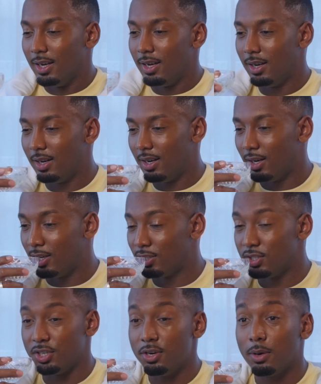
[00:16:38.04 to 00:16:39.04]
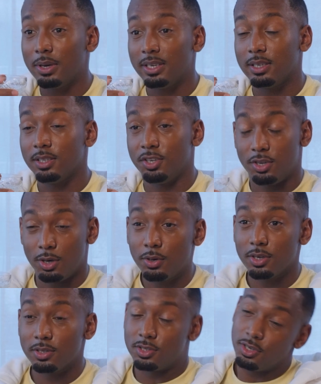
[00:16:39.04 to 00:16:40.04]
Oh, do you know
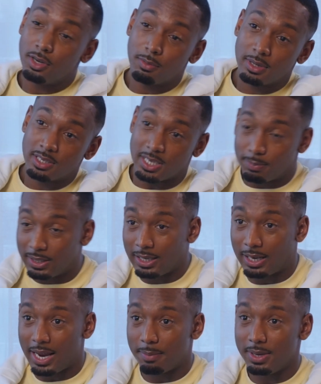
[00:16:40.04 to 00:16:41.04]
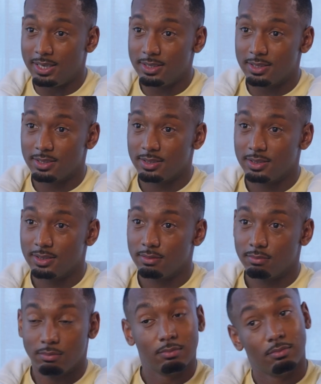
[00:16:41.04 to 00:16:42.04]
what deeply in like means?
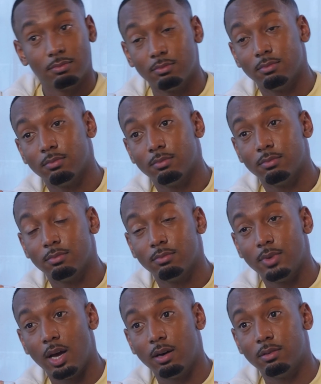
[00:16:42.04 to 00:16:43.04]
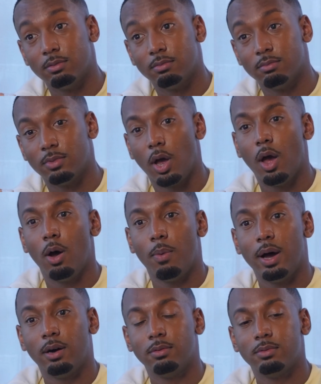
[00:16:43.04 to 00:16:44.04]
No?
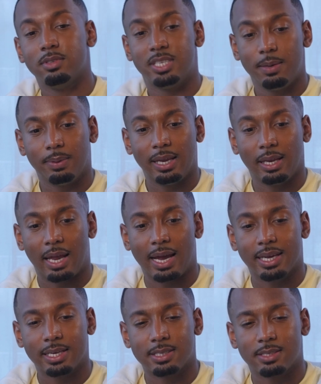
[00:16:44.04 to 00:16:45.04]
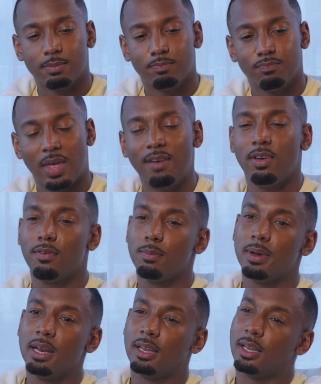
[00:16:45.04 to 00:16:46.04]
Well, deeply in like is, have you ever
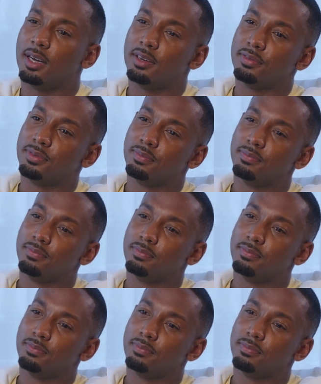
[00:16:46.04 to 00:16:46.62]
been in love?